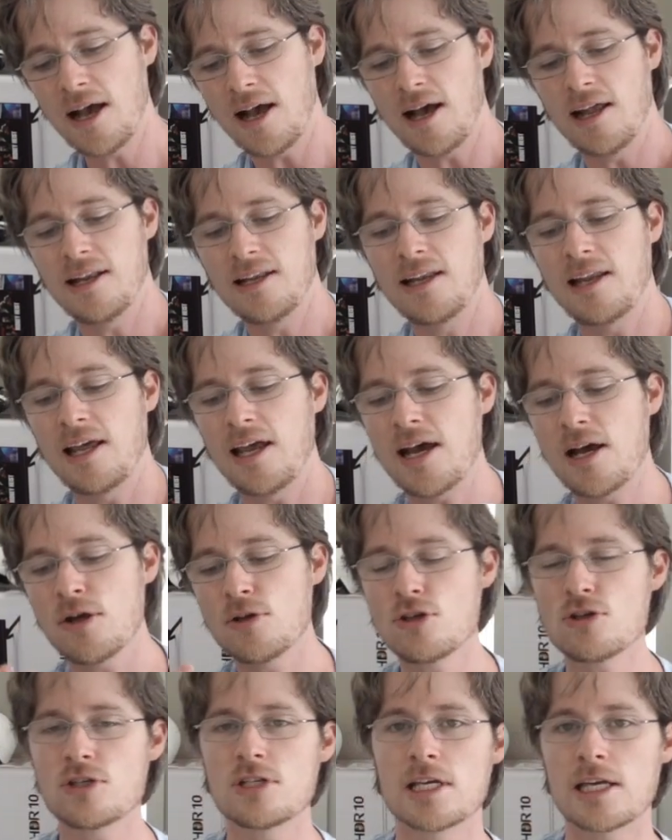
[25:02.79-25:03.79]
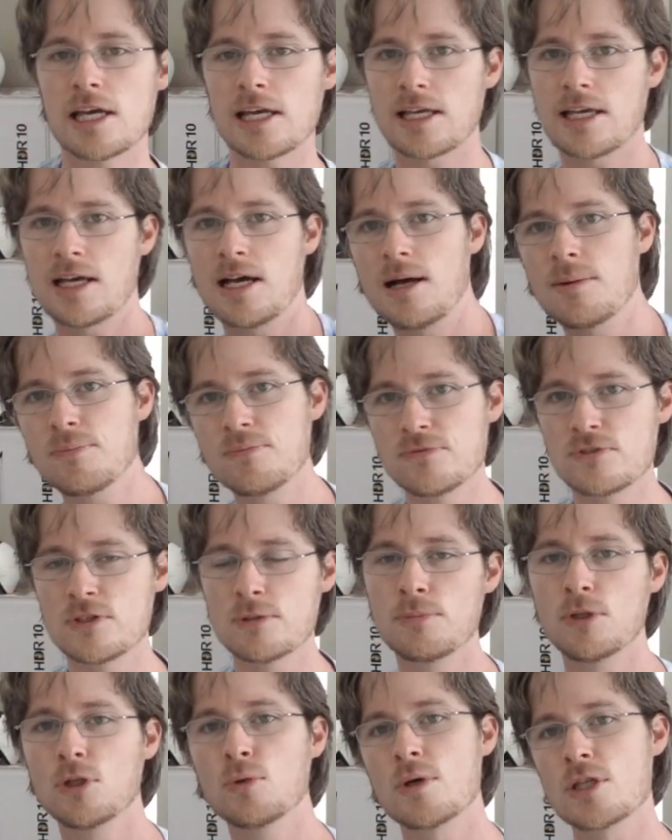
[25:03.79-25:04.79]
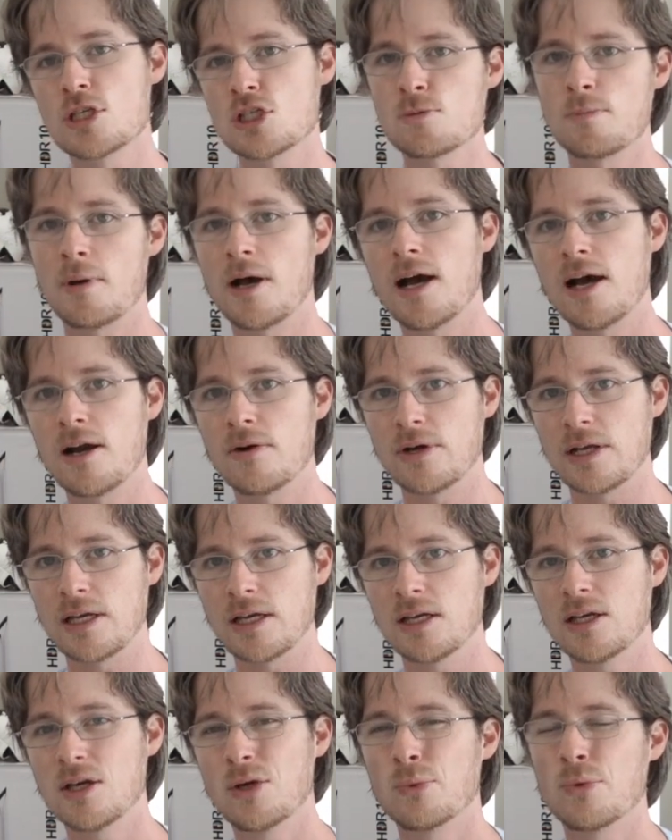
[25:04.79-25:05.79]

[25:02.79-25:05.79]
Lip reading: allow you to get comfortable with sparring